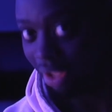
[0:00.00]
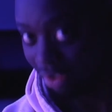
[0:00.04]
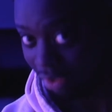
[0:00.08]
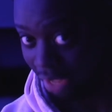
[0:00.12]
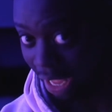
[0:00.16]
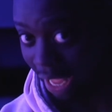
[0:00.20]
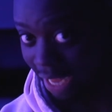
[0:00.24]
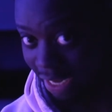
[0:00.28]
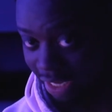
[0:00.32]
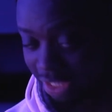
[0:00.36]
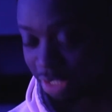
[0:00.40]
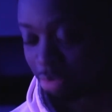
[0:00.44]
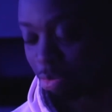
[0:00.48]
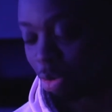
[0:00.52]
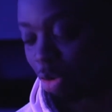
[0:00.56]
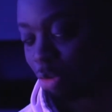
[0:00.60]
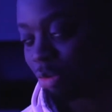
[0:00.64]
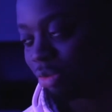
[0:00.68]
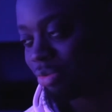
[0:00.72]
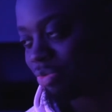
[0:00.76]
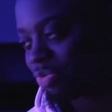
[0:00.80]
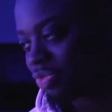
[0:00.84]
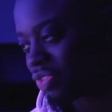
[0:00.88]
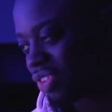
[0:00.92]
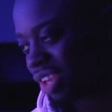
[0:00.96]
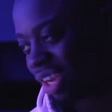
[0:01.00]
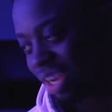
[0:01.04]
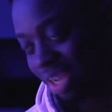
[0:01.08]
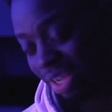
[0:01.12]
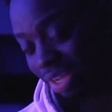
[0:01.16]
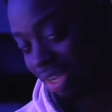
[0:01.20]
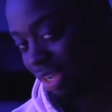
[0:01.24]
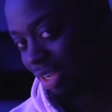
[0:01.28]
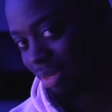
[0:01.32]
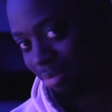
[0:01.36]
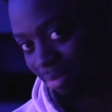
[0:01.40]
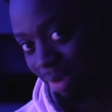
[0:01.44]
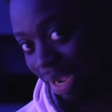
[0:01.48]
At this moment,
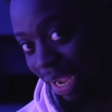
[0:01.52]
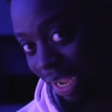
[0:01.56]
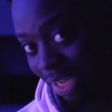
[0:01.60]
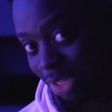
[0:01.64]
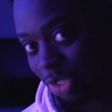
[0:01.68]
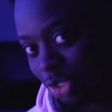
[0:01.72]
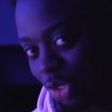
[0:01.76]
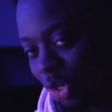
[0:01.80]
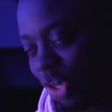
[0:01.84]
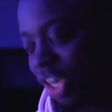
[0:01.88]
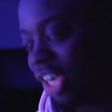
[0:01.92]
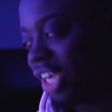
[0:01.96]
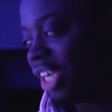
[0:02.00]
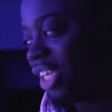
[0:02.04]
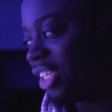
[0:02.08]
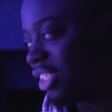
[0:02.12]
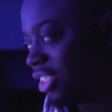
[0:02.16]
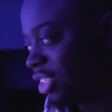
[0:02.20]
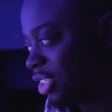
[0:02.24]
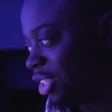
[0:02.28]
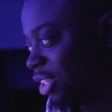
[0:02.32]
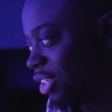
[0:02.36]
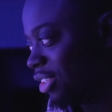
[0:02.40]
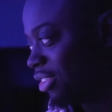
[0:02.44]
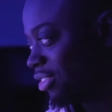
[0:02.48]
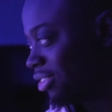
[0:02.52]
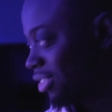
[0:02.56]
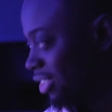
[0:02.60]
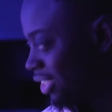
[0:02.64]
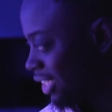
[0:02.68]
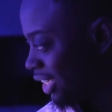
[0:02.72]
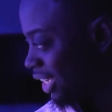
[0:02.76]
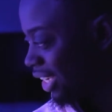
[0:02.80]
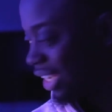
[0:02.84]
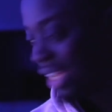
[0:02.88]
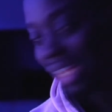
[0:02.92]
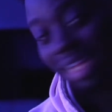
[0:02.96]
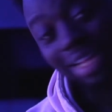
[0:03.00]
my head's not hurting, so
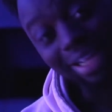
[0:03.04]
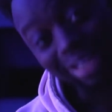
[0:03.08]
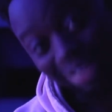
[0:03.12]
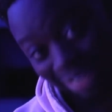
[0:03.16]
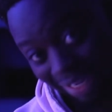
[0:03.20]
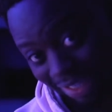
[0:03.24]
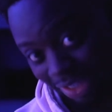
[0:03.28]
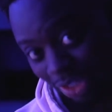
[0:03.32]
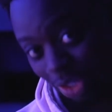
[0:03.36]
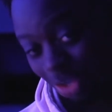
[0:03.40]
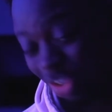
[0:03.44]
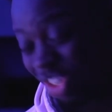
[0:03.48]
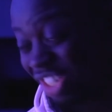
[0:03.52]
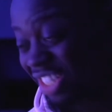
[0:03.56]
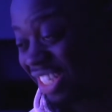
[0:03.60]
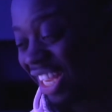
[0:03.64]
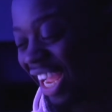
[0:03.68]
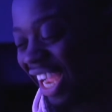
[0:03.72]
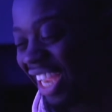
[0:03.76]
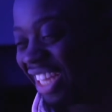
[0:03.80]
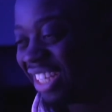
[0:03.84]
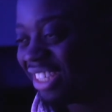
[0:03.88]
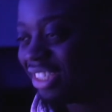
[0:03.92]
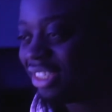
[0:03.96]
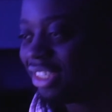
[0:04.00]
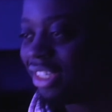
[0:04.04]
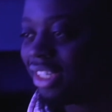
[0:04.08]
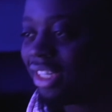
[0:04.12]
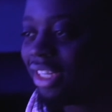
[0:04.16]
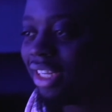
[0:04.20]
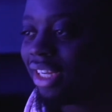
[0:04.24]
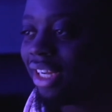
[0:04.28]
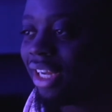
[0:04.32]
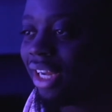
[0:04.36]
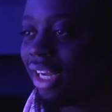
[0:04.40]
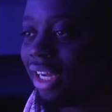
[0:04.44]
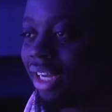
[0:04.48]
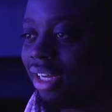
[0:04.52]
that's a good sign.
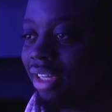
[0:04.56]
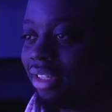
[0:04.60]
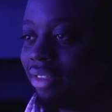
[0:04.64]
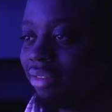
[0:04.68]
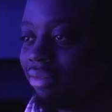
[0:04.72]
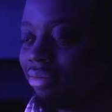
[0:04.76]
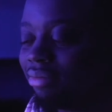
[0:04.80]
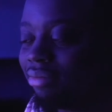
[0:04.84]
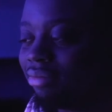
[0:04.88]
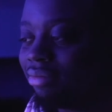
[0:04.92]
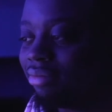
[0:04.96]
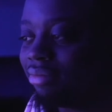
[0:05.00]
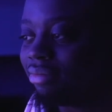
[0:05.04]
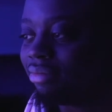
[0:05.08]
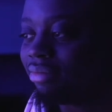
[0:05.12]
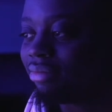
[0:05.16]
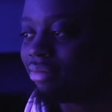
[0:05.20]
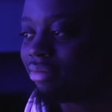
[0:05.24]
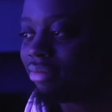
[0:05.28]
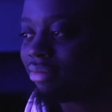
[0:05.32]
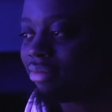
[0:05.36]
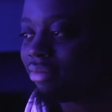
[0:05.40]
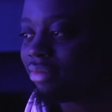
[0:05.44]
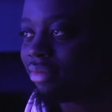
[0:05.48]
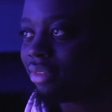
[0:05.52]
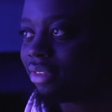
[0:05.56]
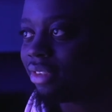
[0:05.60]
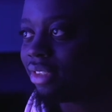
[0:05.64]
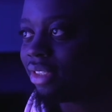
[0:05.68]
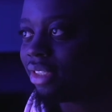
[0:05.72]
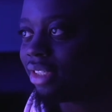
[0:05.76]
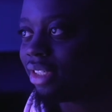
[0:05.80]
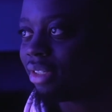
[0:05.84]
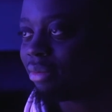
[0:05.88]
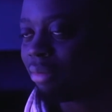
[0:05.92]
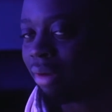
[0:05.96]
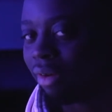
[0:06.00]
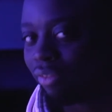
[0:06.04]
Um,
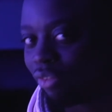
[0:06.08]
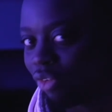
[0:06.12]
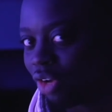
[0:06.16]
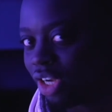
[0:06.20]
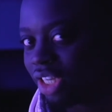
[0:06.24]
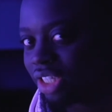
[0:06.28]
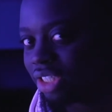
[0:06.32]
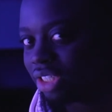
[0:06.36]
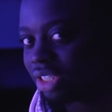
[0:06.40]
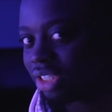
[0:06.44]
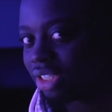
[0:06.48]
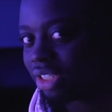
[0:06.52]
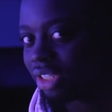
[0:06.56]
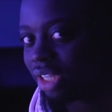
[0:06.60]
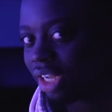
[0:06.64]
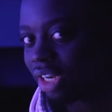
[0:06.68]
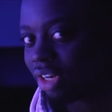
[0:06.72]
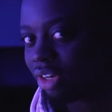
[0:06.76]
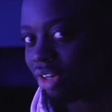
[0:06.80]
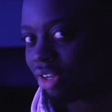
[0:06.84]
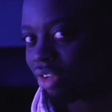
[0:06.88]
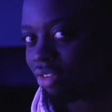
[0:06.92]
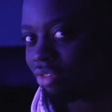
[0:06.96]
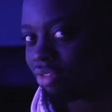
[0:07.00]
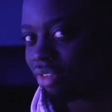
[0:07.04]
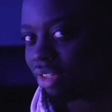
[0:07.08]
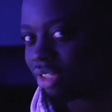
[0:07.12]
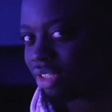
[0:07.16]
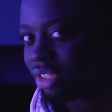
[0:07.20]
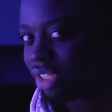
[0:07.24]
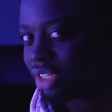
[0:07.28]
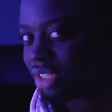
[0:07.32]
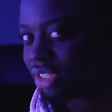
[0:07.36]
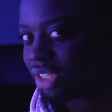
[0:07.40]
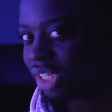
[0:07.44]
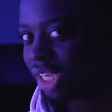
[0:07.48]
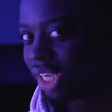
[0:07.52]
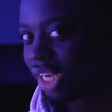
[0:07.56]
my voice, I don't know, is,
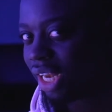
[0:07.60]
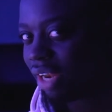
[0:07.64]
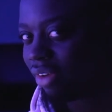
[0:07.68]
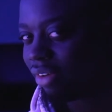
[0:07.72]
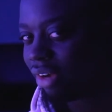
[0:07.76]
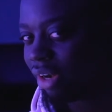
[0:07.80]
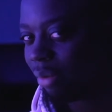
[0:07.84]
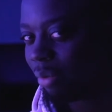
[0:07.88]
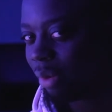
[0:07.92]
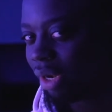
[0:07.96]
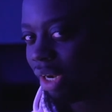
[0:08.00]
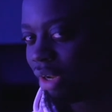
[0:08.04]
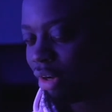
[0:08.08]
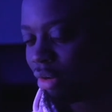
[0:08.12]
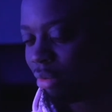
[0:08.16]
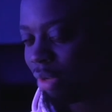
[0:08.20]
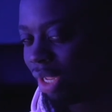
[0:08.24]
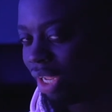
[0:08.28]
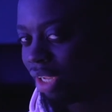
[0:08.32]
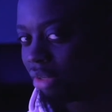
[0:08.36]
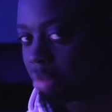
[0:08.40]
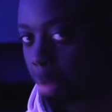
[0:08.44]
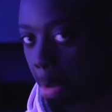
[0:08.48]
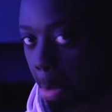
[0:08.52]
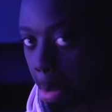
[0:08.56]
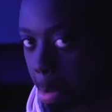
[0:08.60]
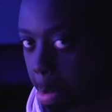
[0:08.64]
is it clearing up a little bit?